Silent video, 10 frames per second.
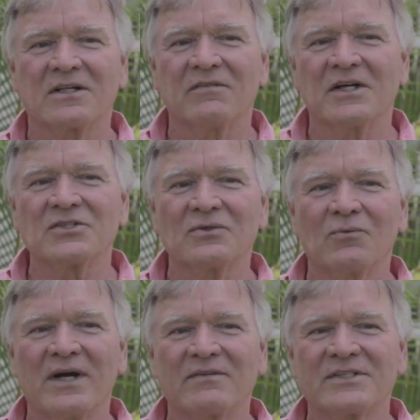as the
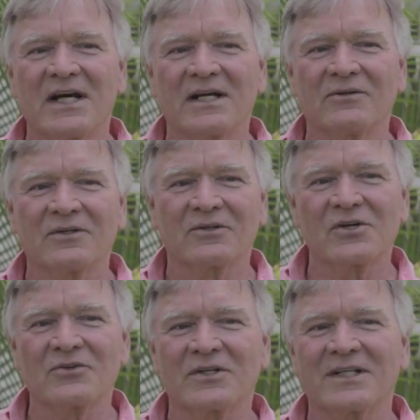conventional way of selling, or
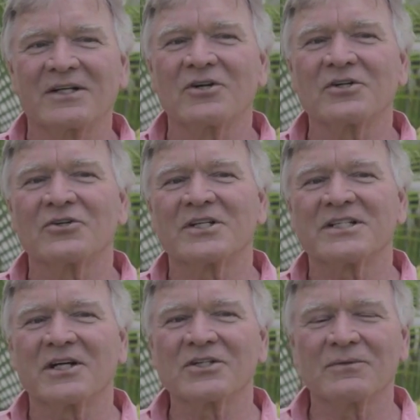the critical
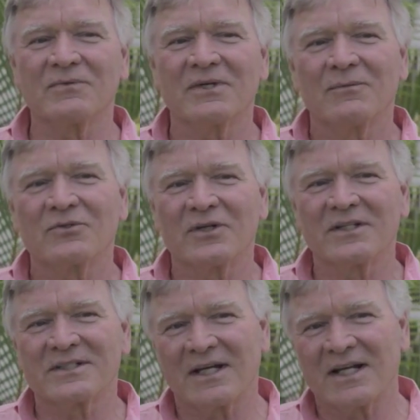distinction
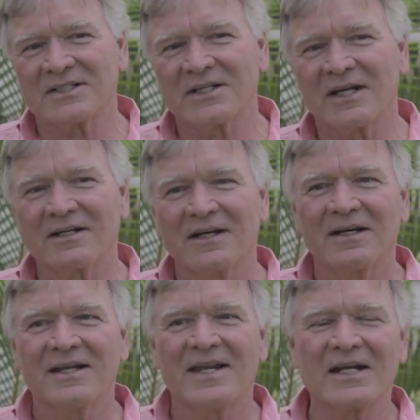between, let's say,
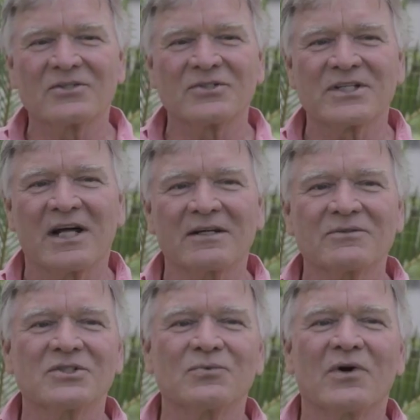natural selling,
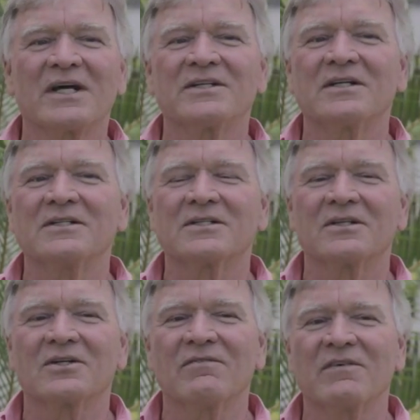which is what I teach,
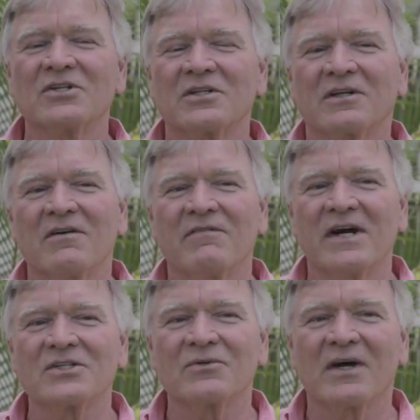and the
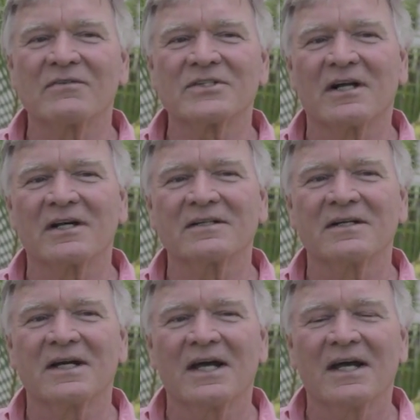conventional way of selling,
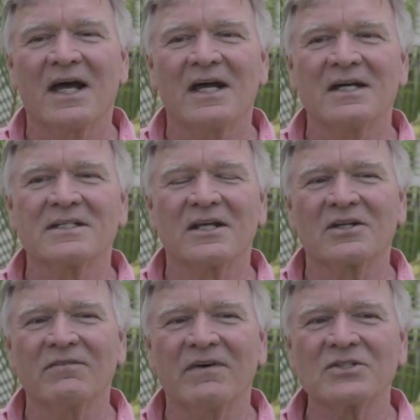is that
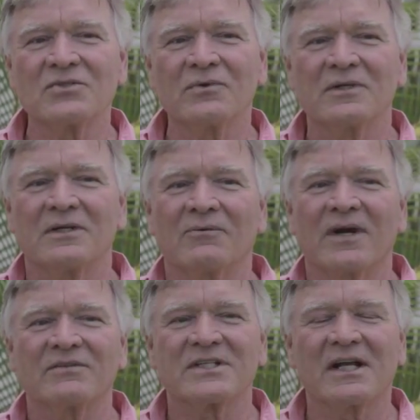the conventional
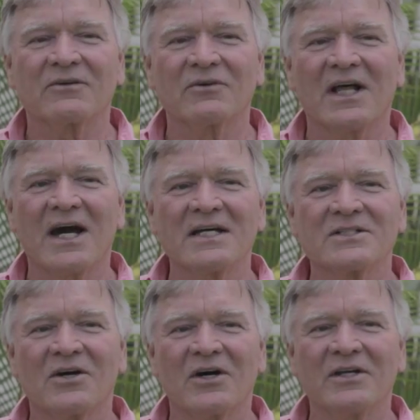way of selling
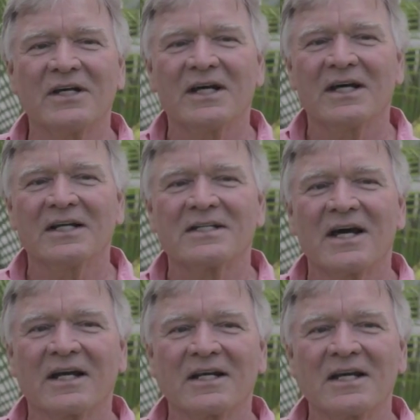relies on
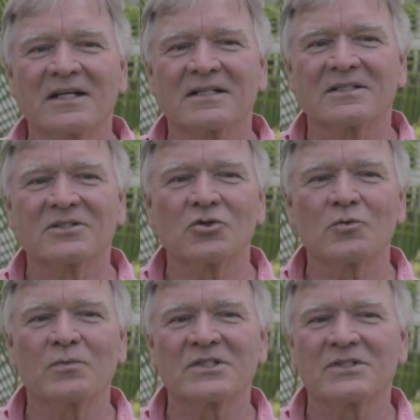techniques
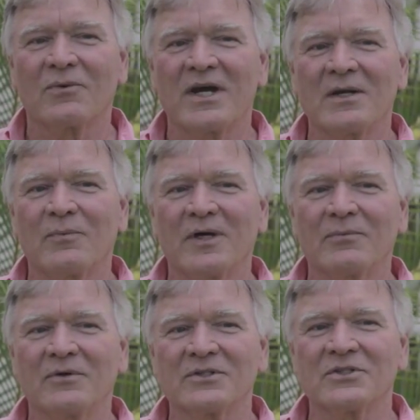to persuade
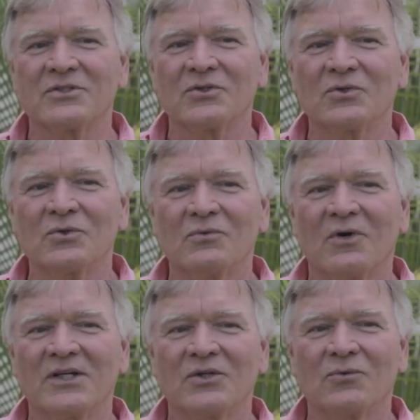people to do
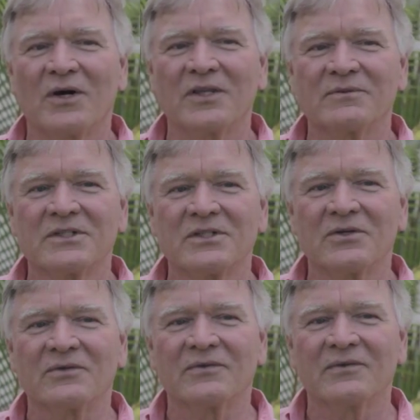what you want them to
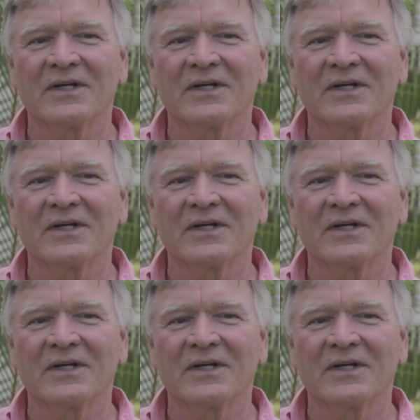do.